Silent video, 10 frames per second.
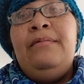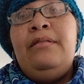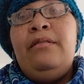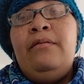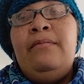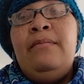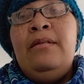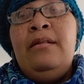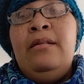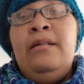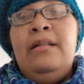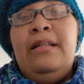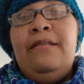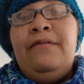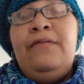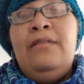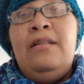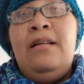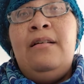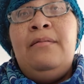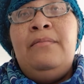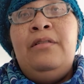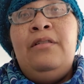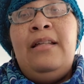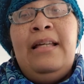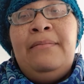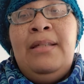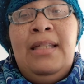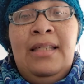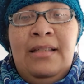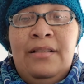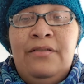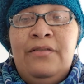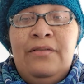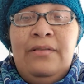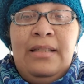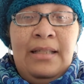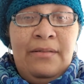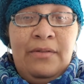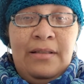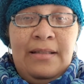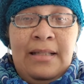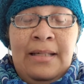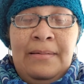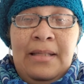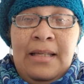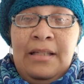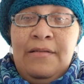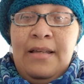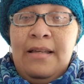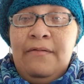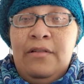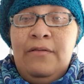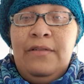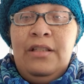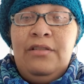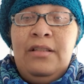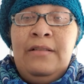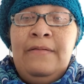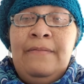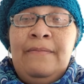So if you're like me, you're dealing with the same thing, you have low vision,